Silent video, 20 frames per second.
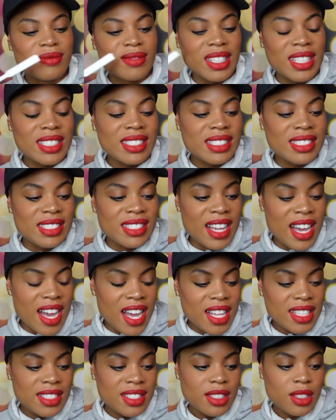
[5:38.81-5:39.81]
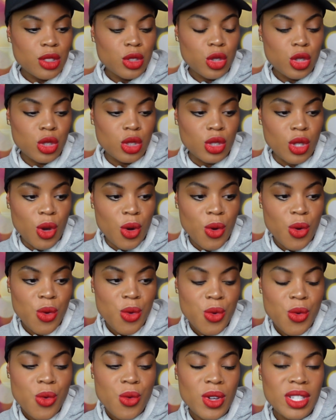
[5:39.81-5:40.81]
it's not
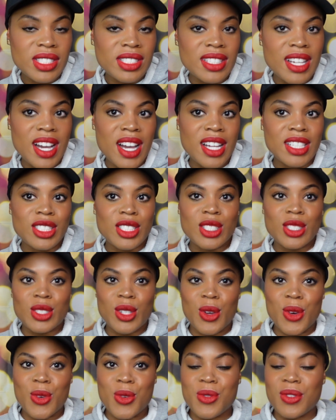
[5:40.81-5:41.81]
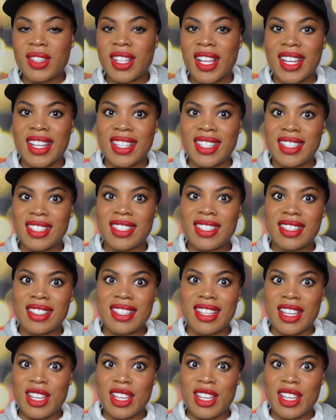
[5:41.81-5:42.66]
so it's not so like